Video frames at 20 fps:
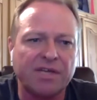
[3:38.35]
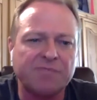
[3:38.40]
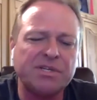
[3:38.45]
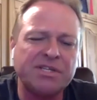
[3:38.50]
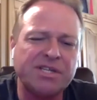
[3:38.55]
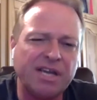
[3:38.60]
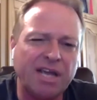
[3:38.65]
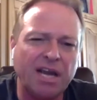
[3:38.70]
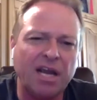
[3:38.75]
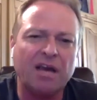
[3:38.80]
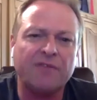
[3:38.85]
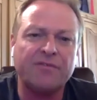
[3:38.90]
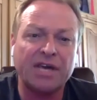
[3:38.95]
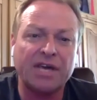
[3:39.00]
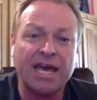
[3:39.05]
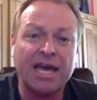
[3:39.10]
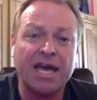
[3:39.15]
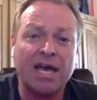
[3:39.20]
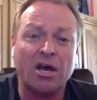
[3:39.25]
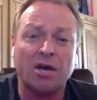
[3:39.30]
particularly other
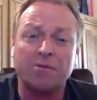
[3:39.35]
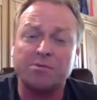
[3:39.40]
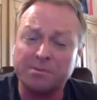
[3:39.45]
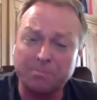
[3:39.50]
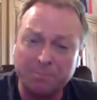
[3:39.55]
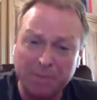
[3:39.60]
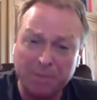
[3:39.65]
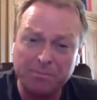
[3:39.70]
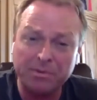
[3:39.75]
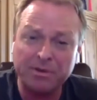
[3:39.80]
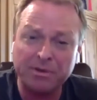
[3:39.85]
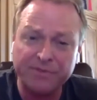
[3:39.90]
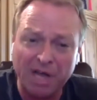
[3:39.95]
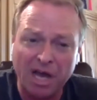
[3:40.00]
care homes, and people have